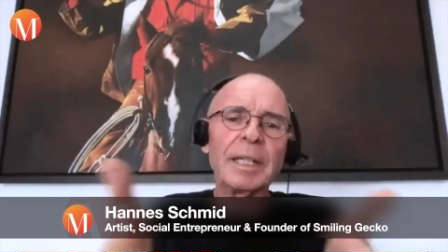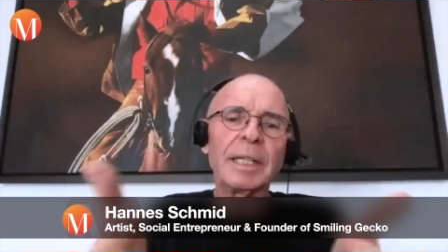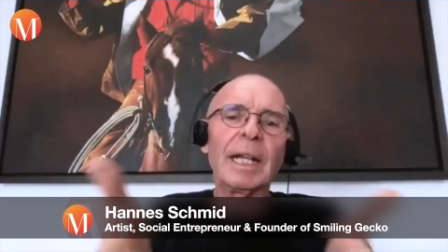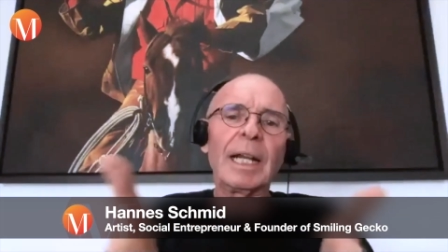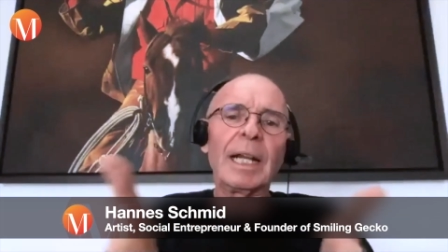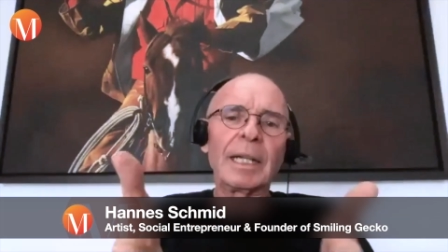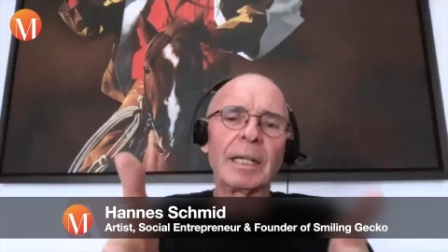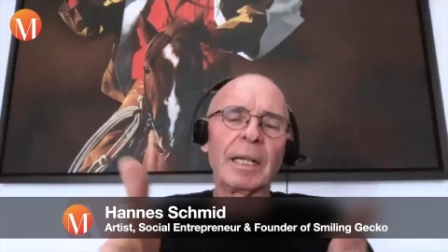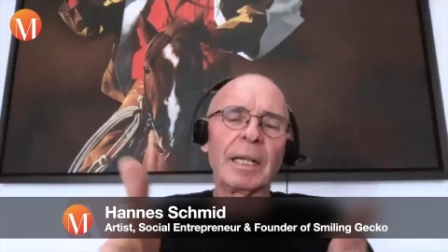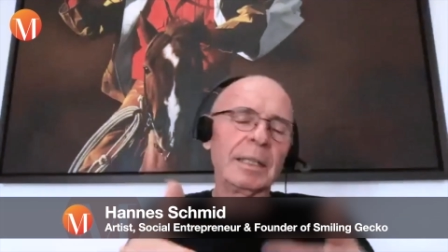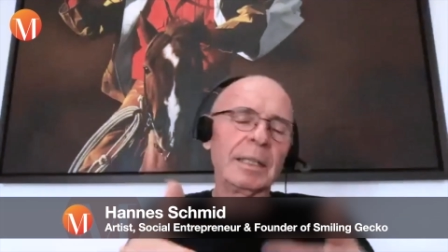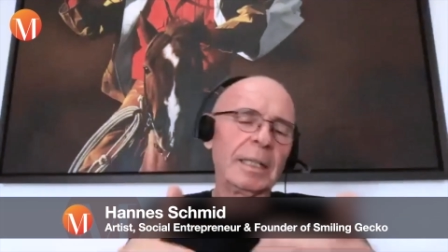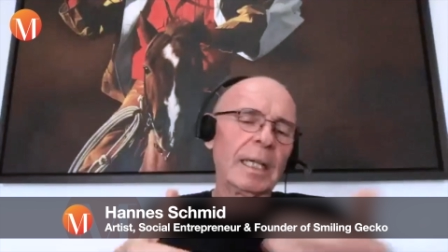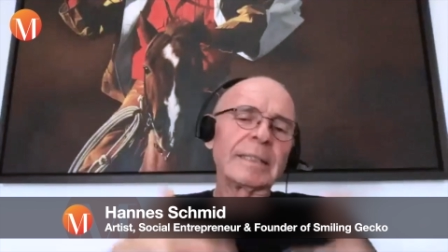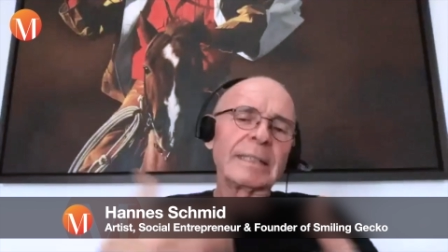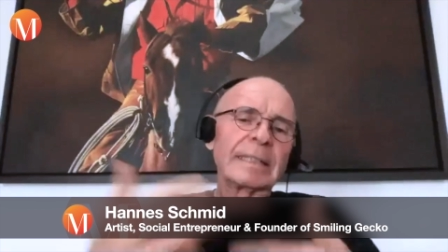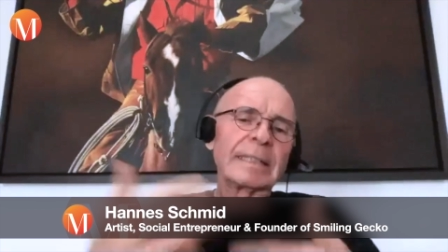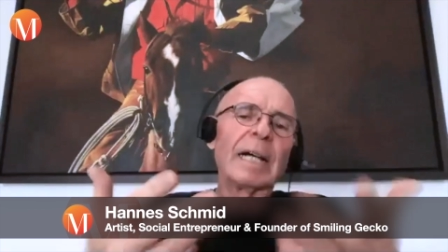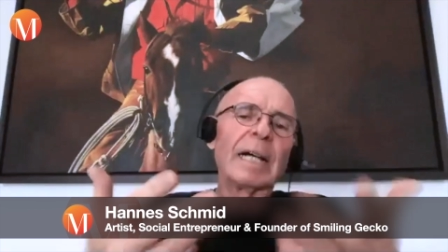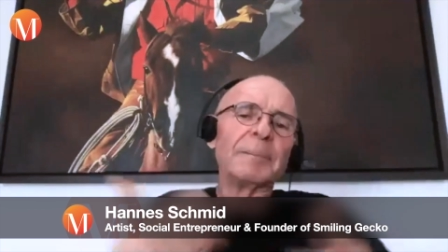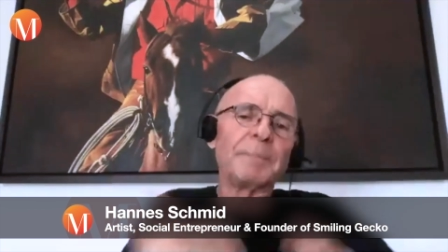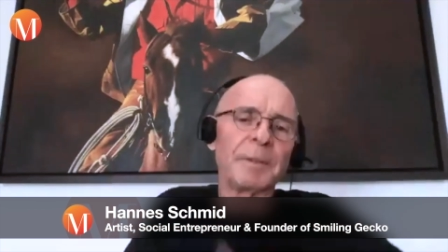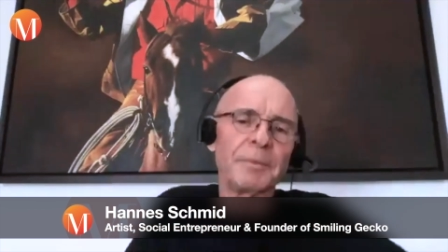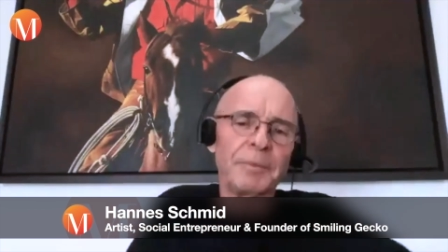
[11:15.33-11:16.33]
like as a
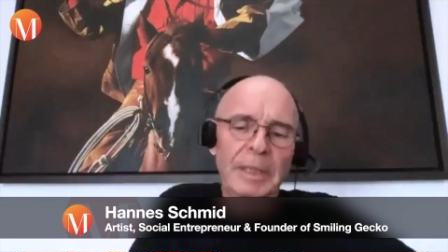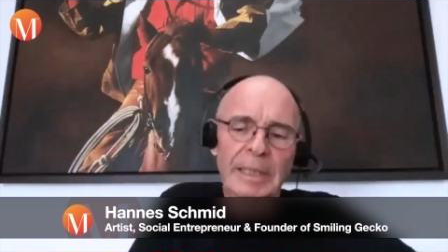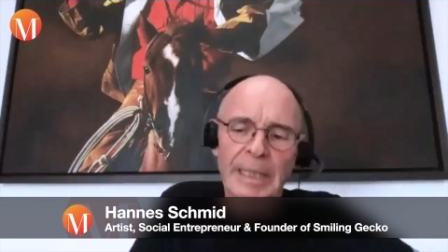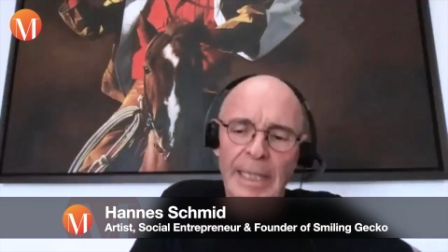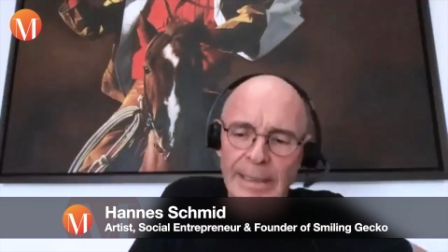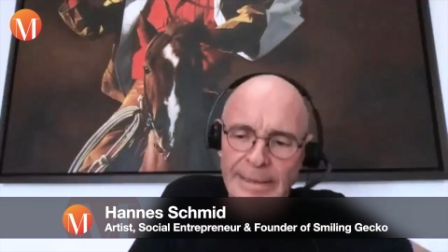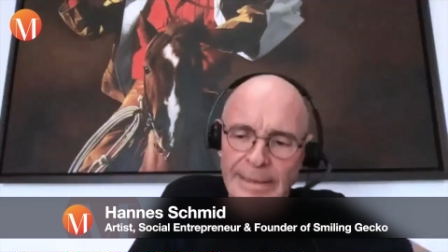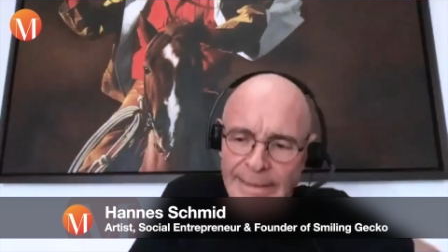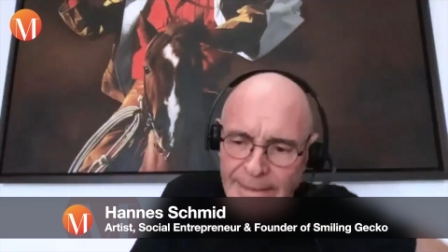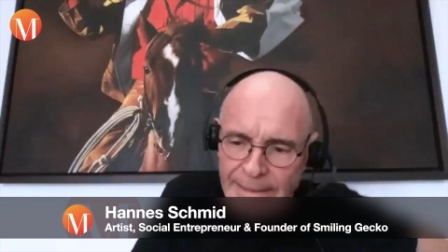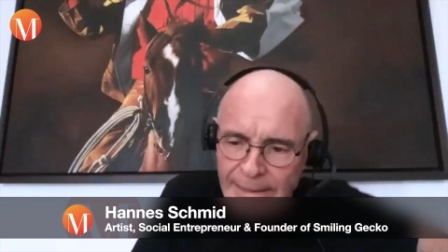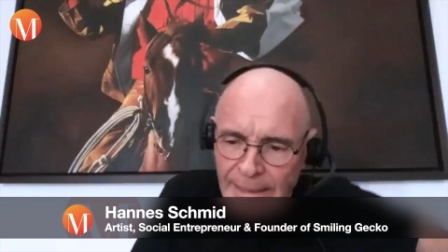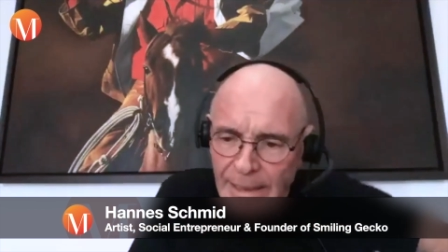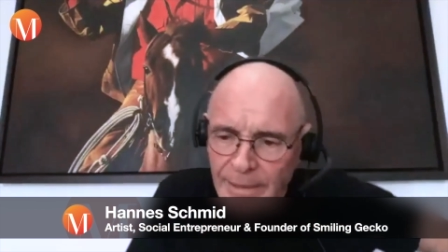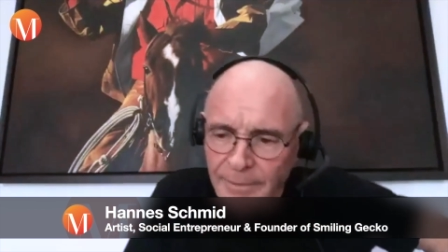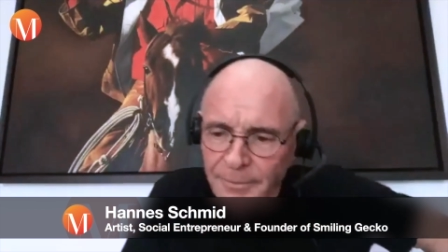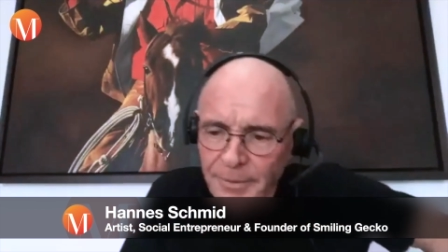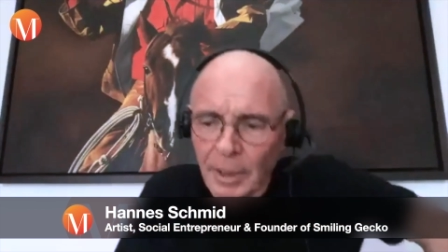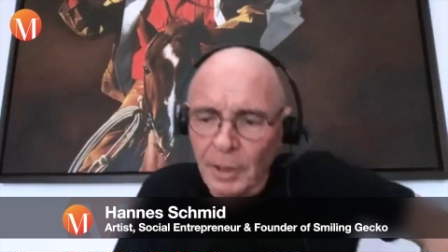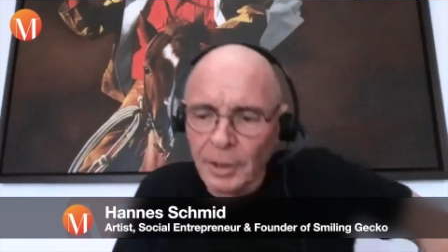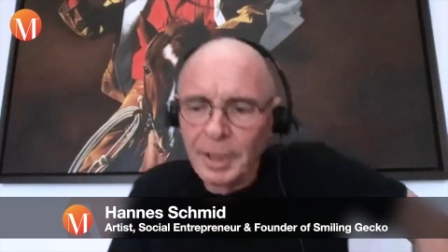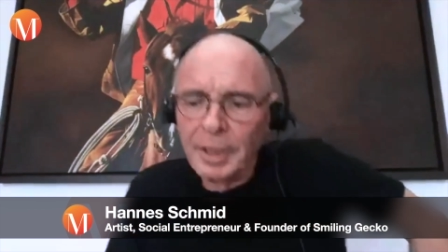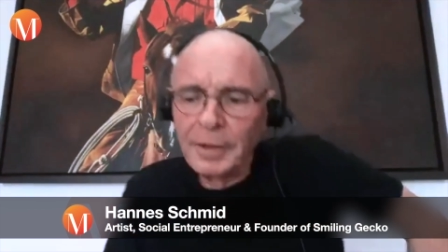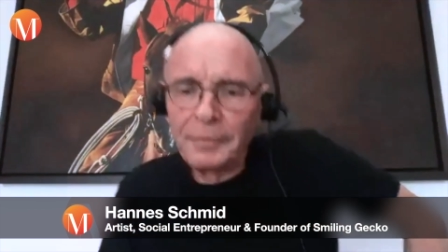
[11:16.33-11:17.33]
sample with us,
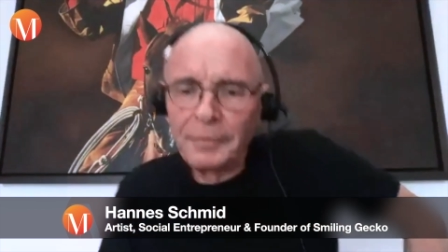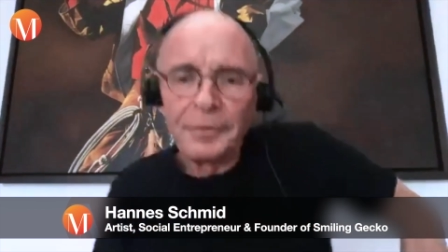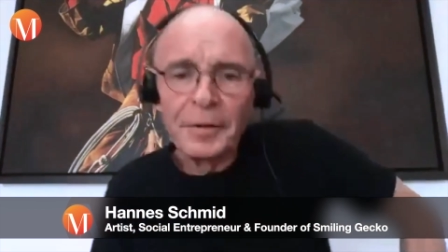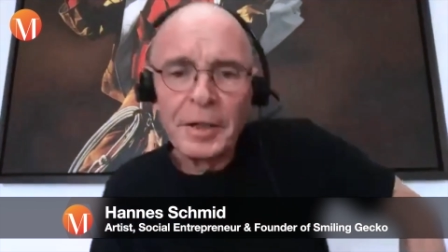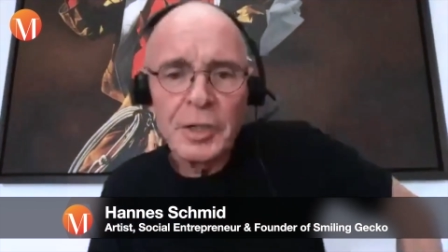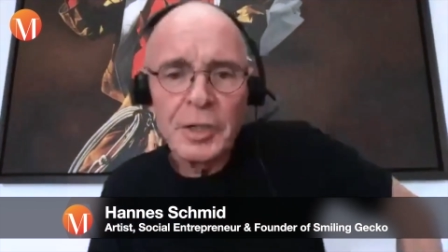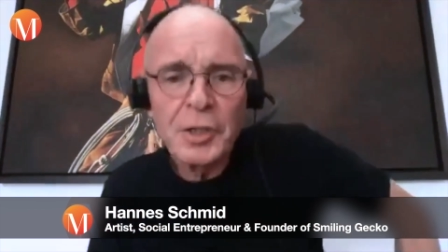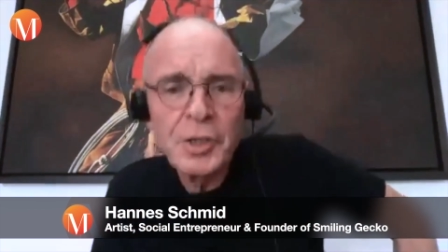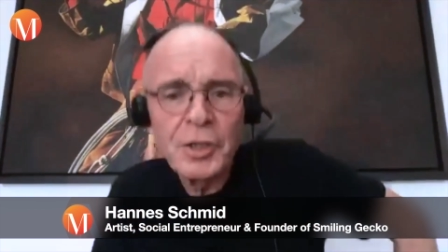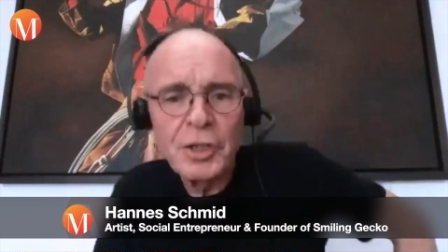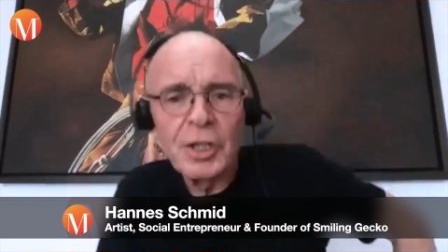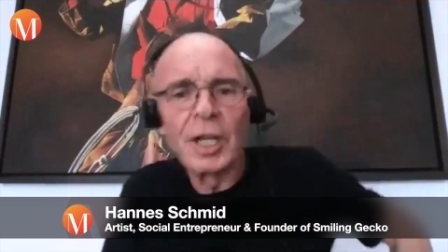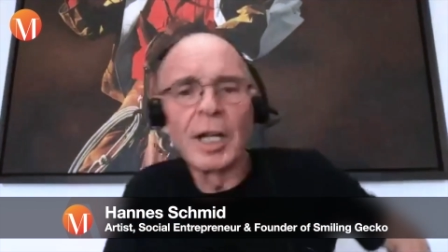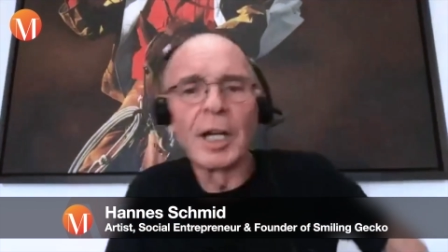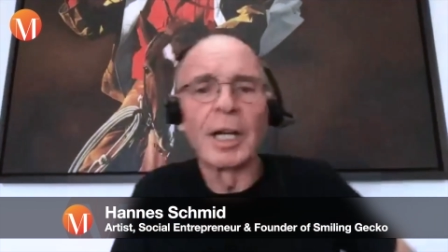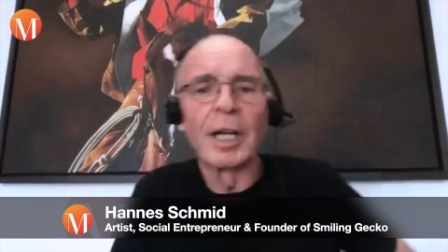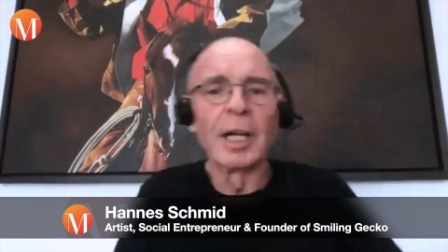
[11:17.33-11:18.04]
we are in fish.